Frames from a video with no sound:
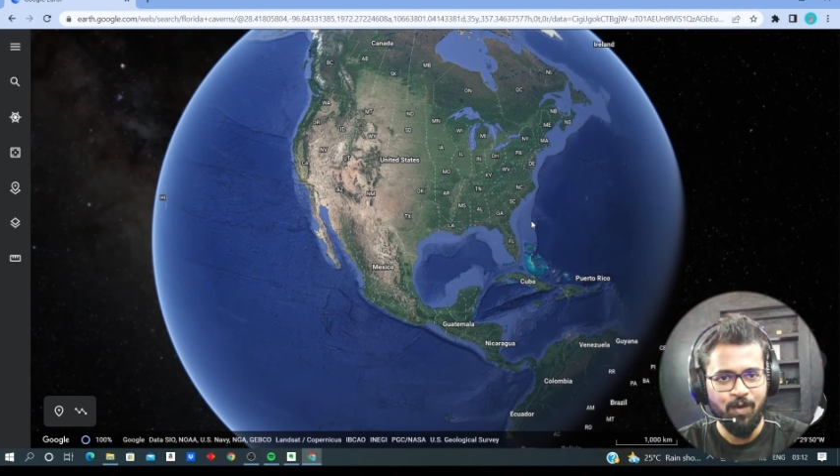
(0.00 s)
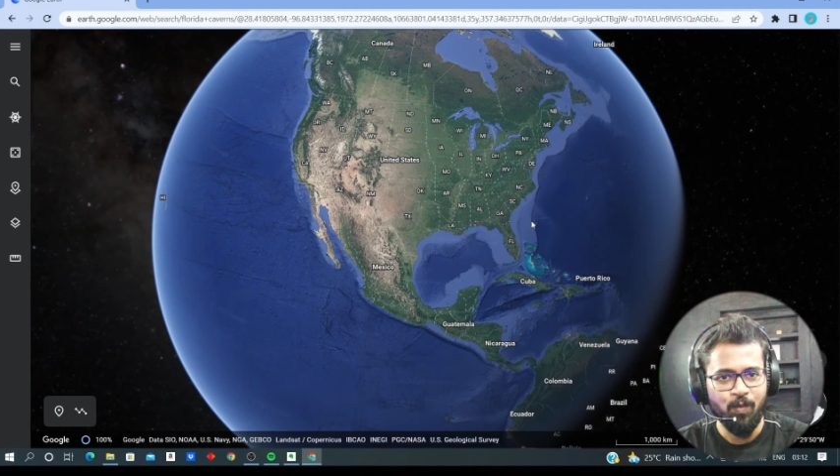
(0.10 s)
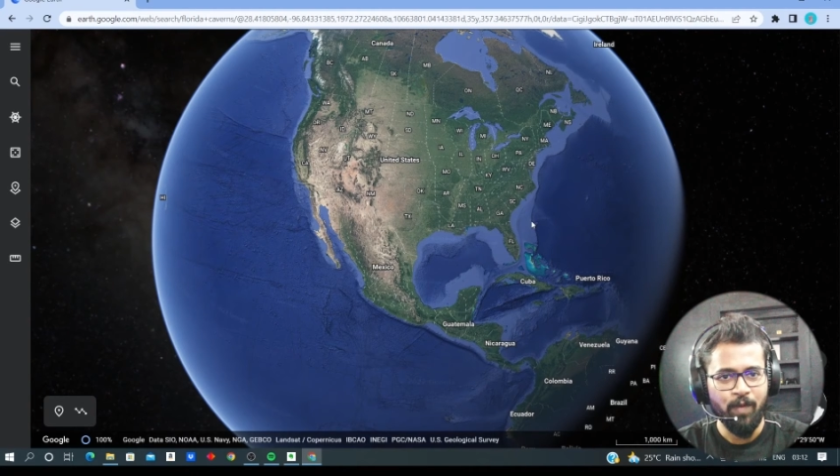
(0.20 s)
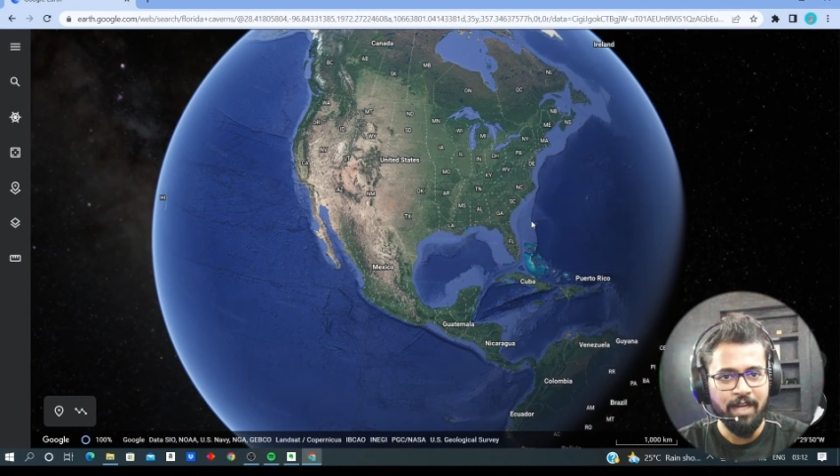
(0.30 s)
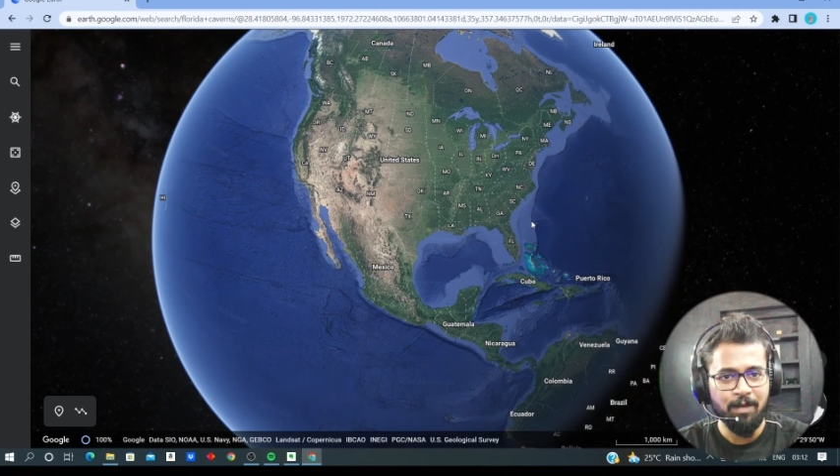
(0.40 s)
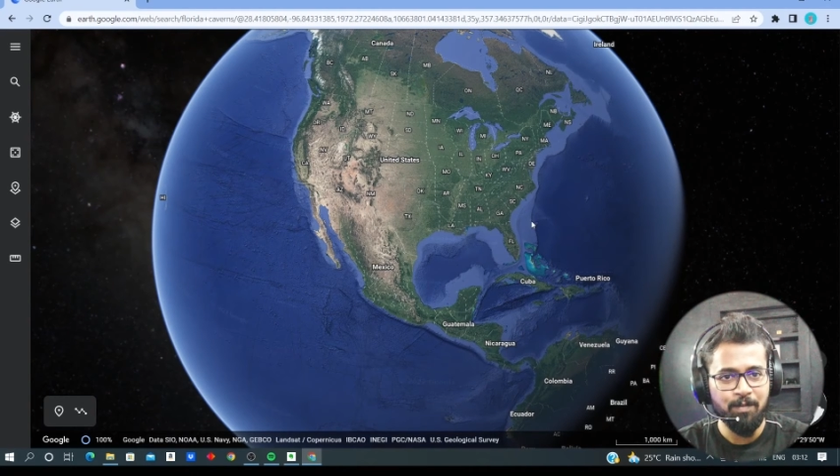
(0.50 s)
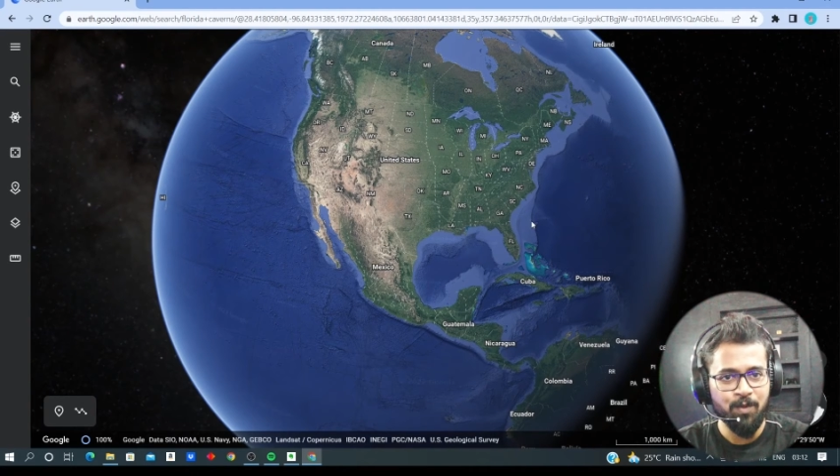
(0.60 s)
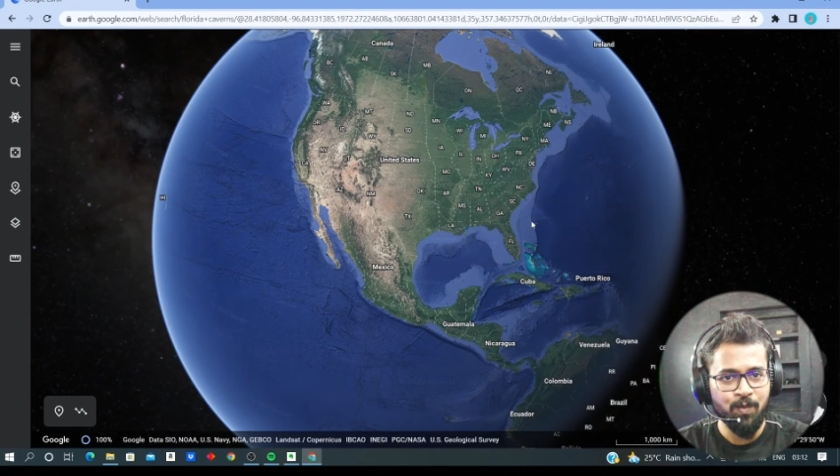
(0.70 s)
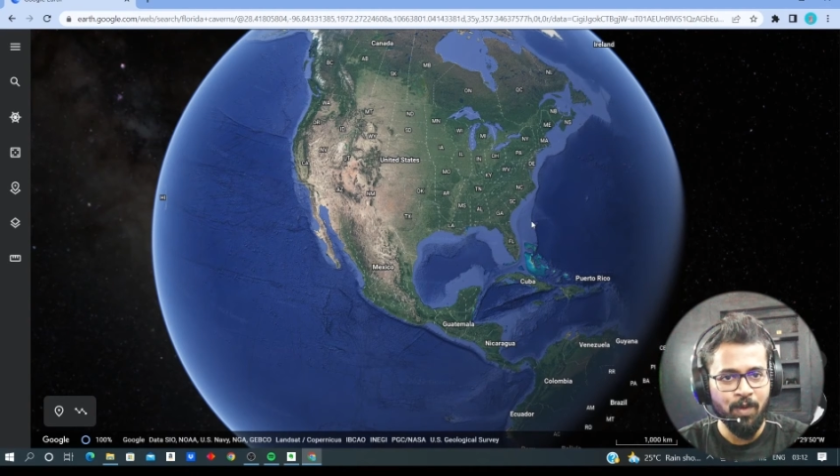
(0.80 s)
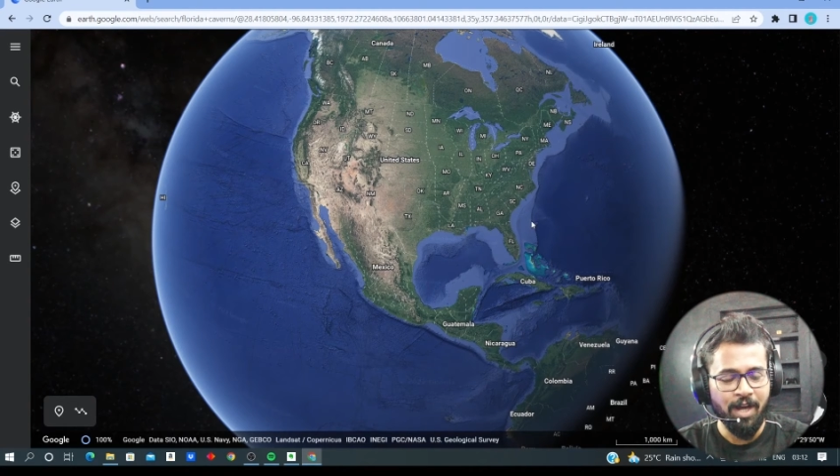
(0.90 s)
welcome
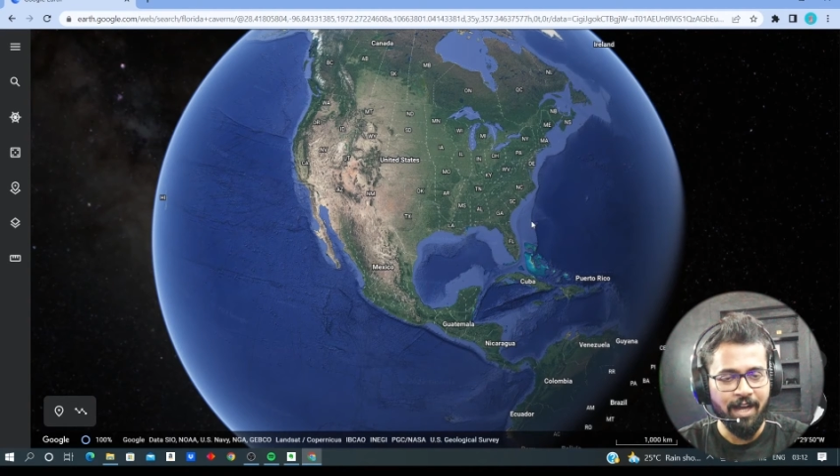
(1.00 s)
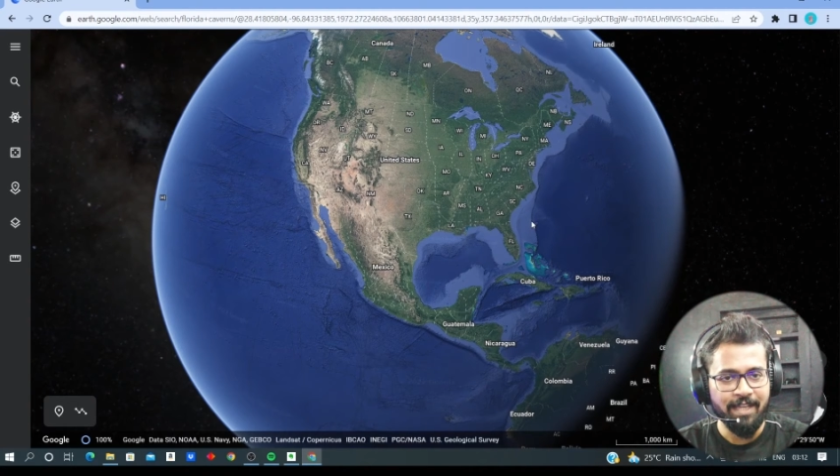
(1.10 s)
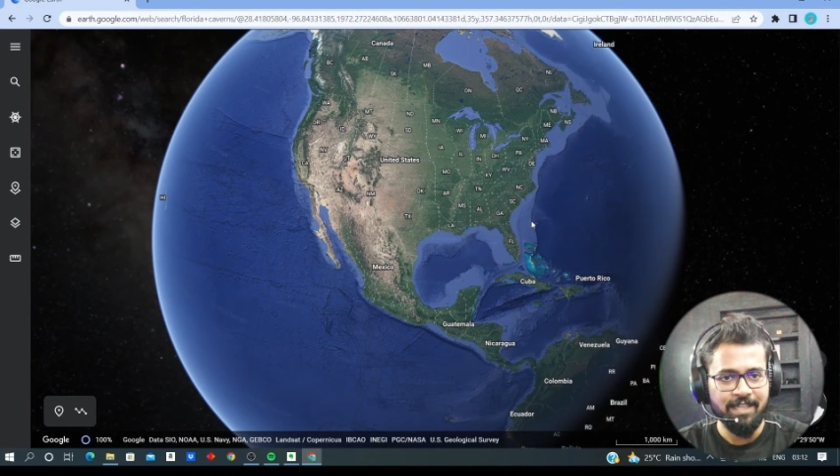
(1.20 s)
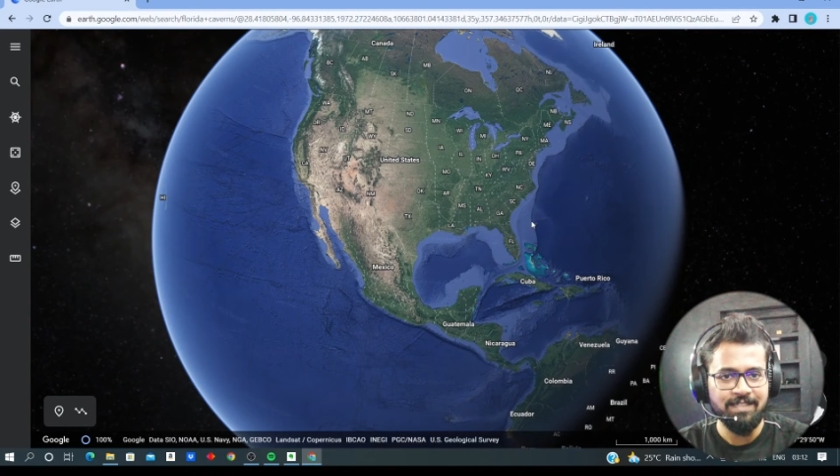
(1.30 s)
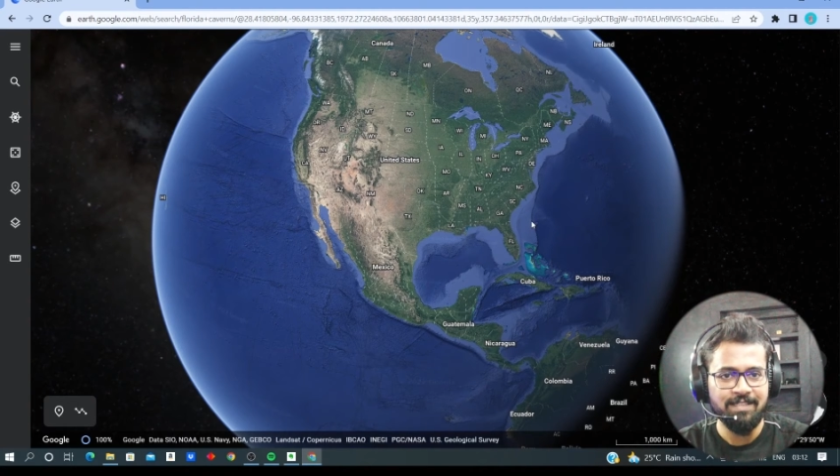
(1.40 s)
to IAS